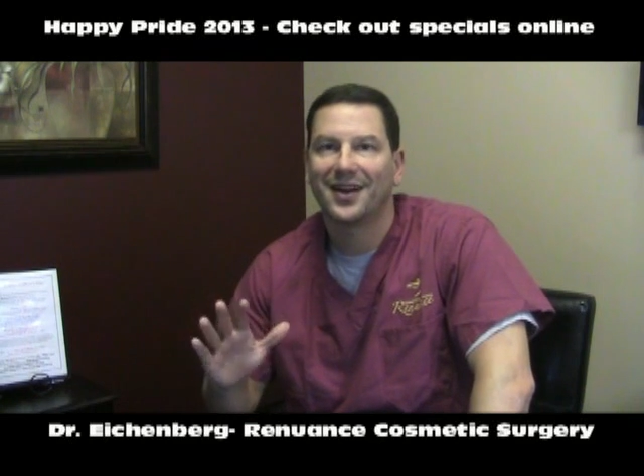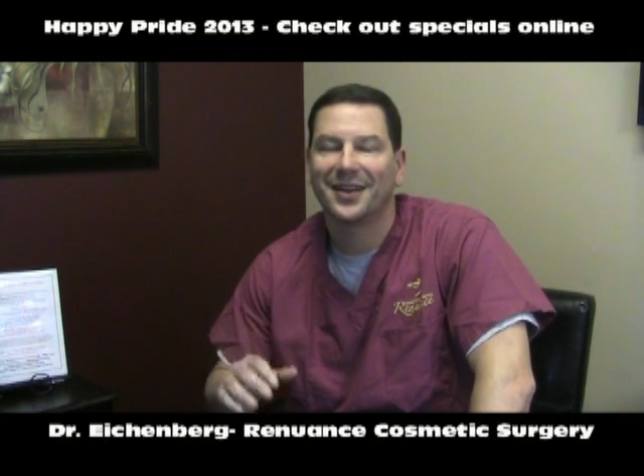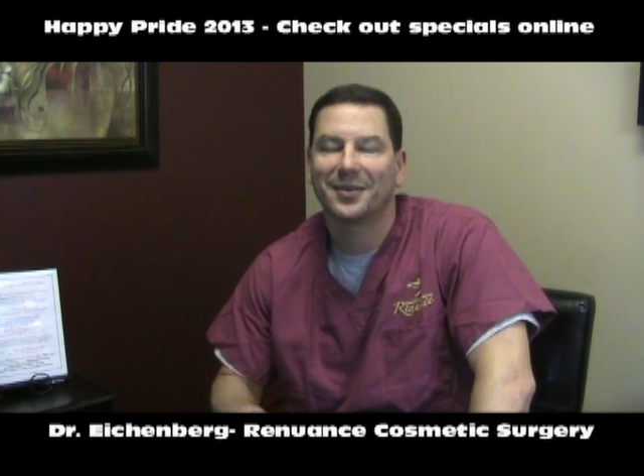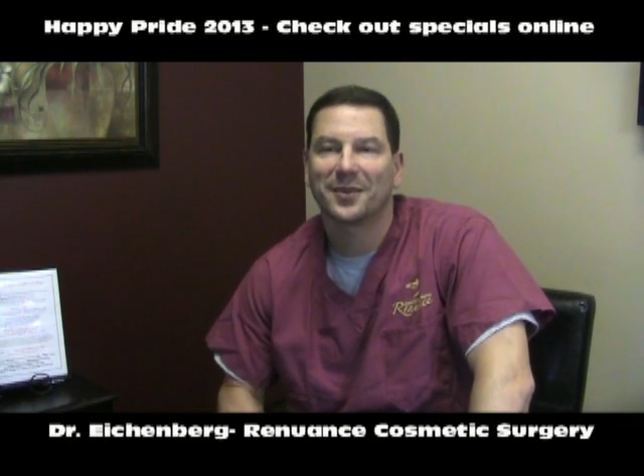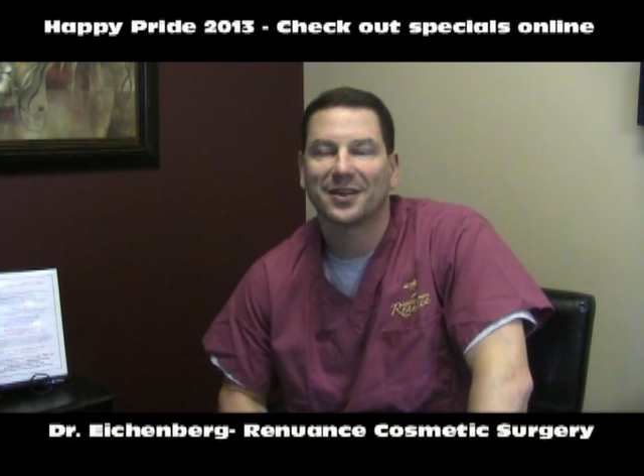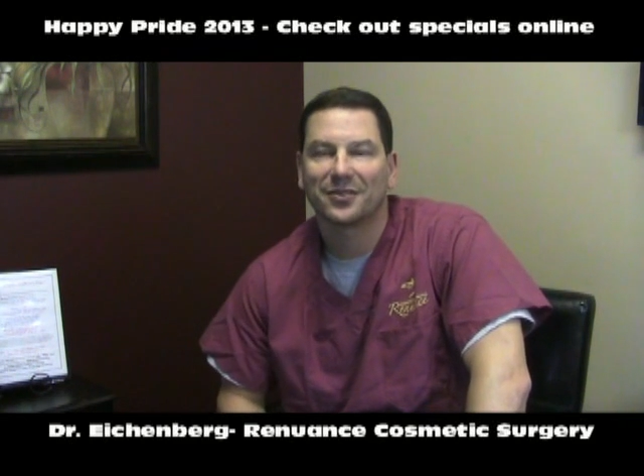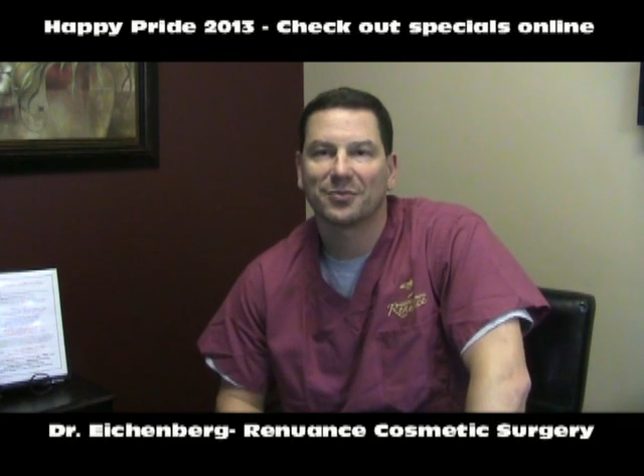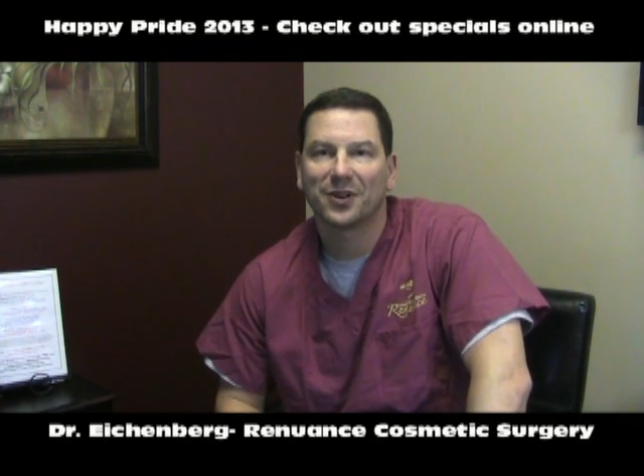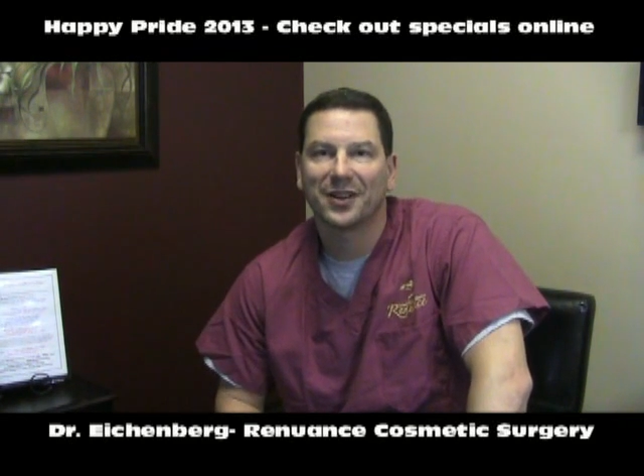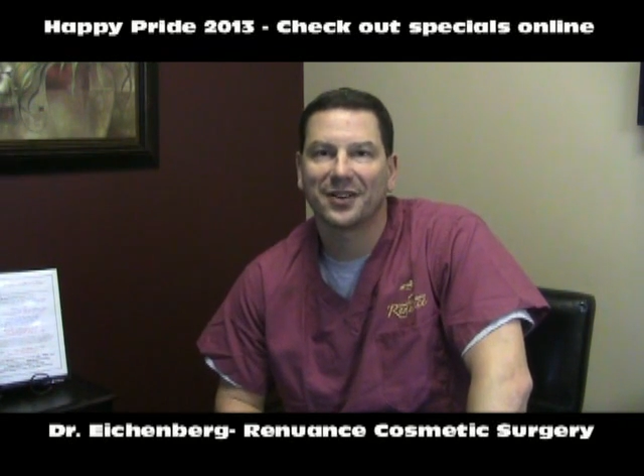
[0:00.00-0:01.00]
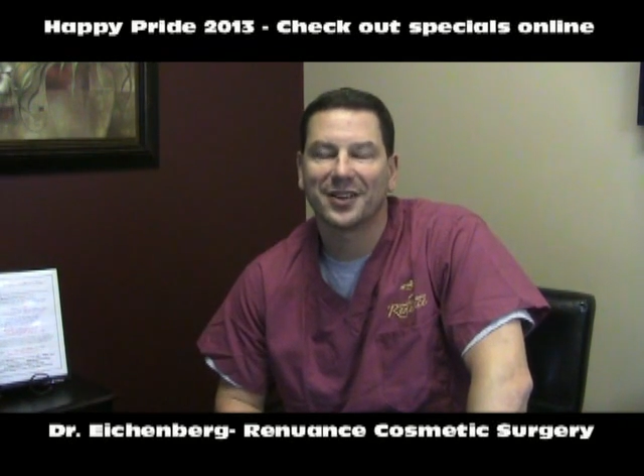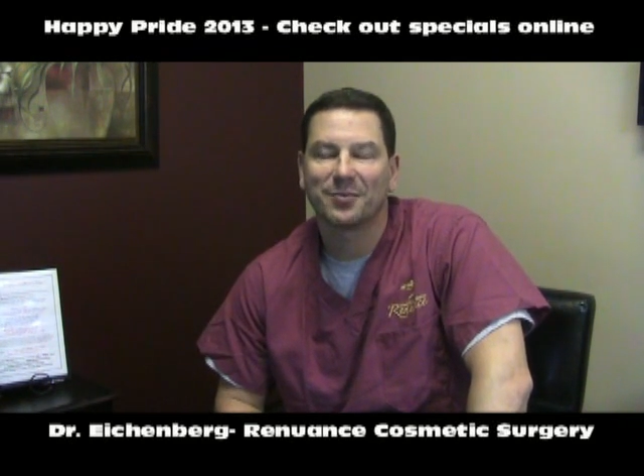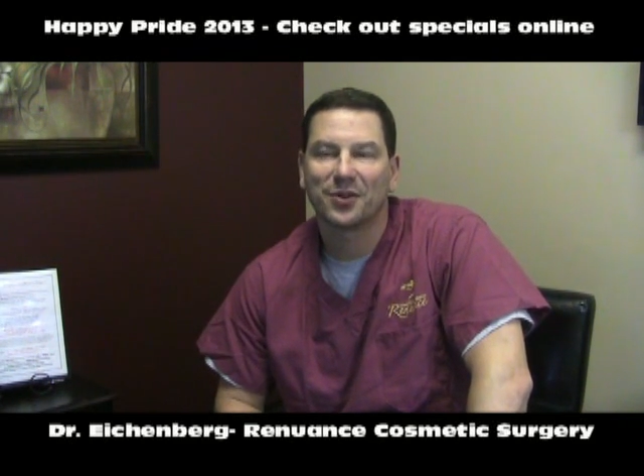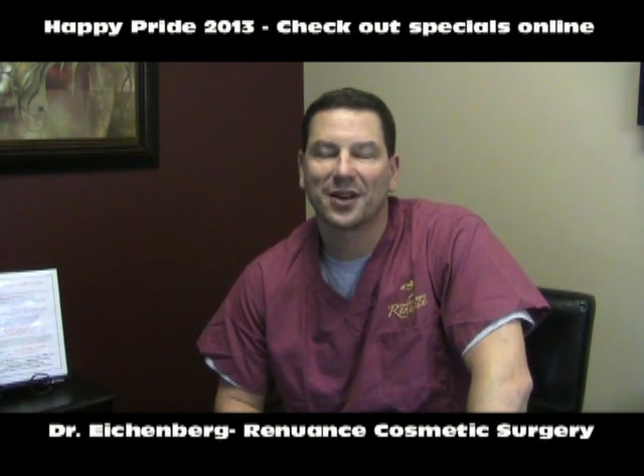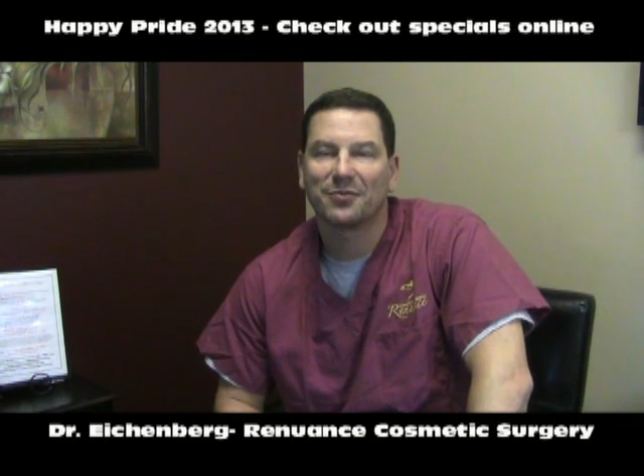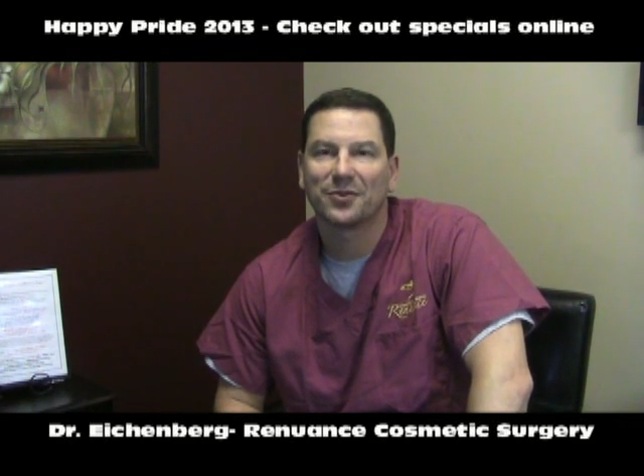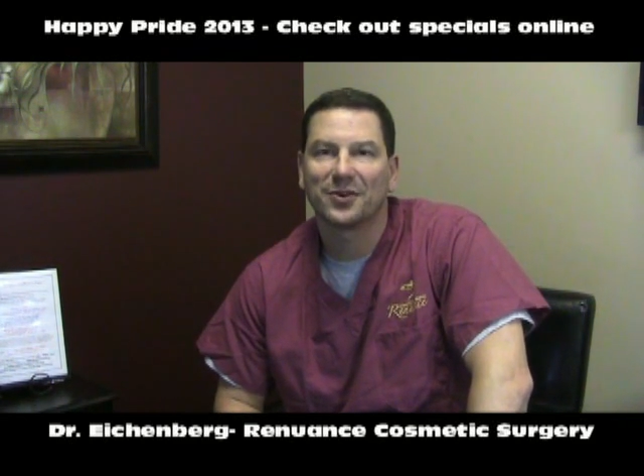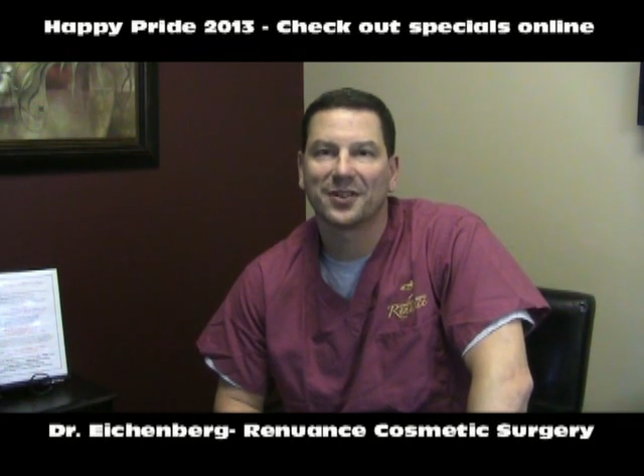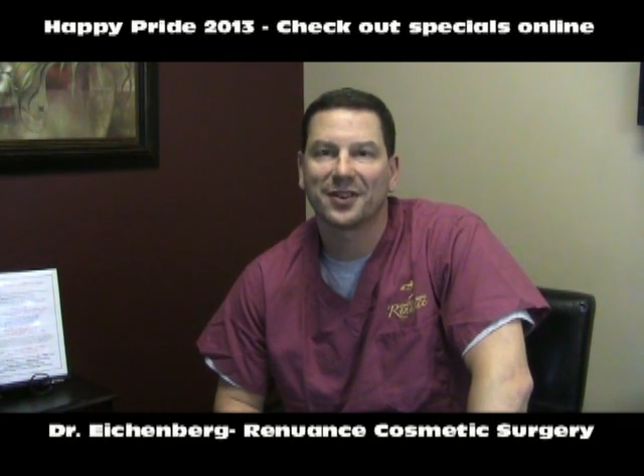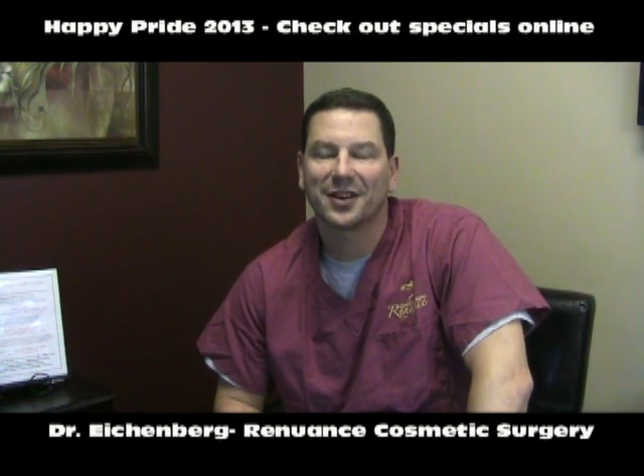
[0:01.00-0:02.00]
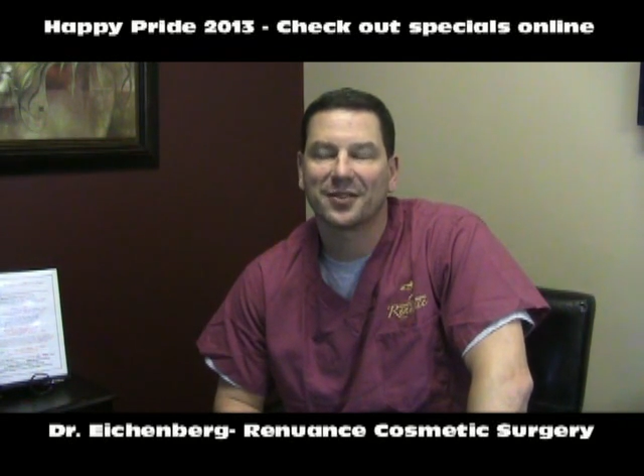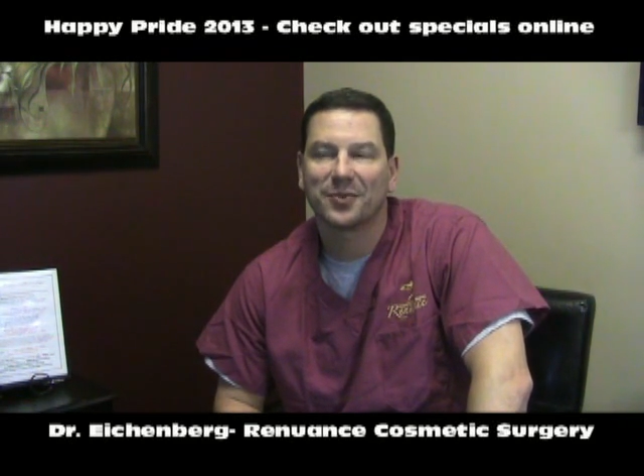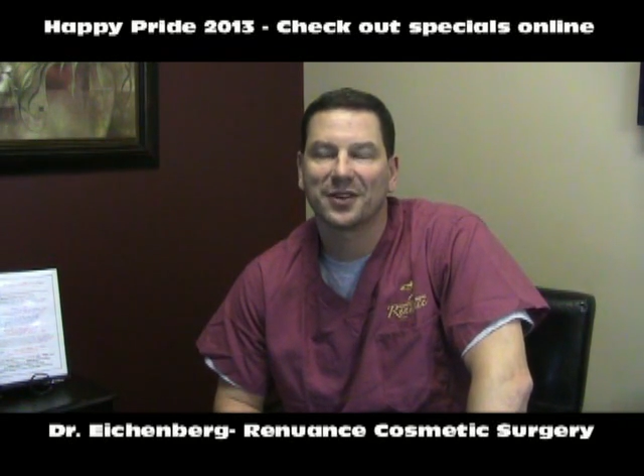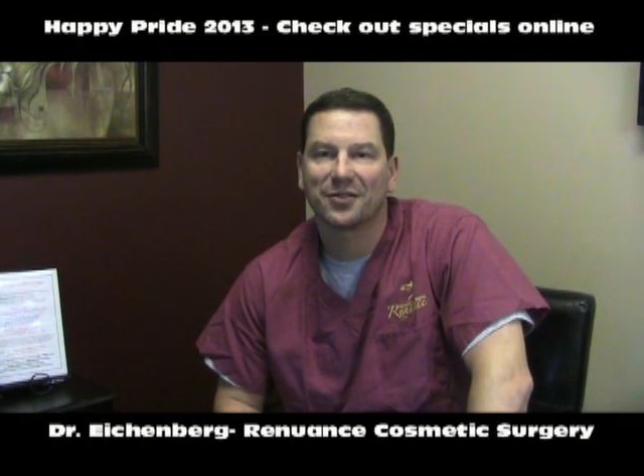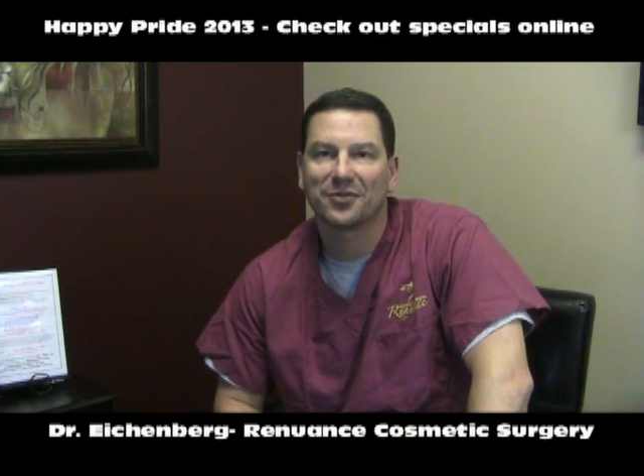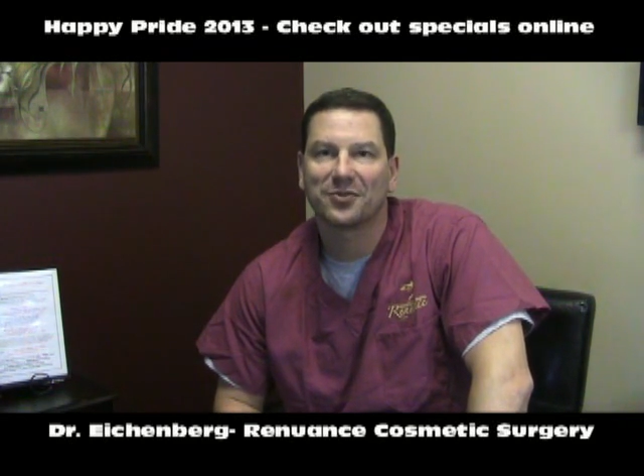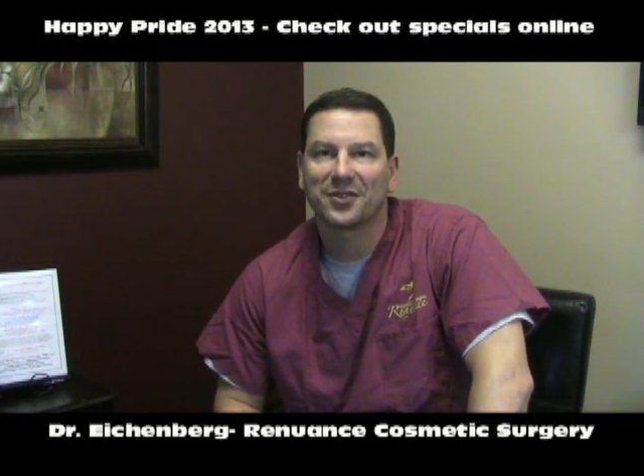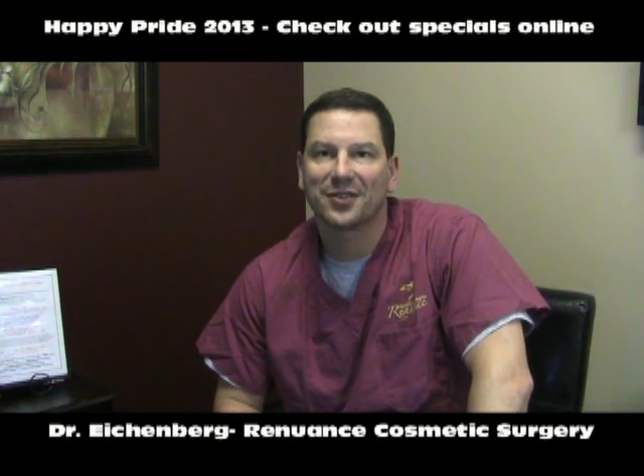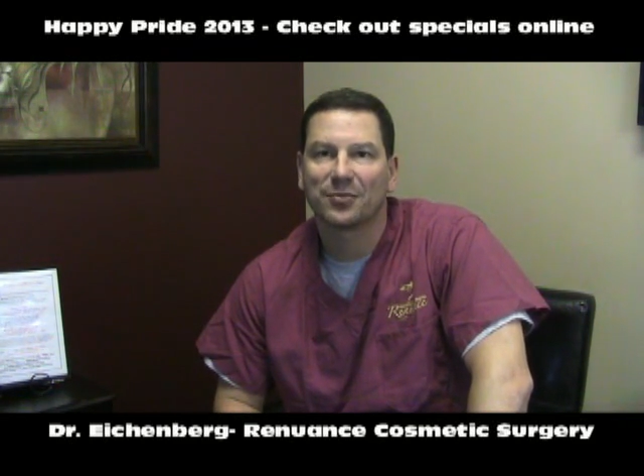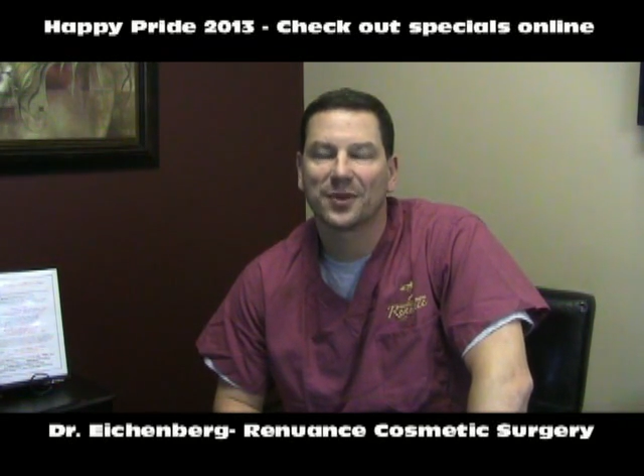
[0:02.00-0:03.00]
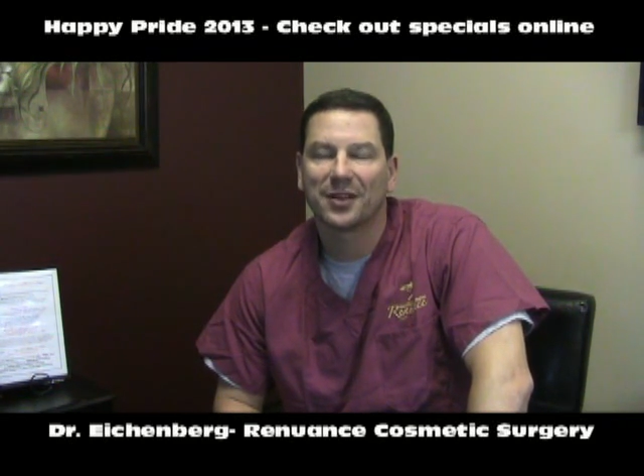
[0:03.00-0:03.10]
Hi, I'm Dr. Brian Eichenberg at Renuance Cosmetic Surgery Center,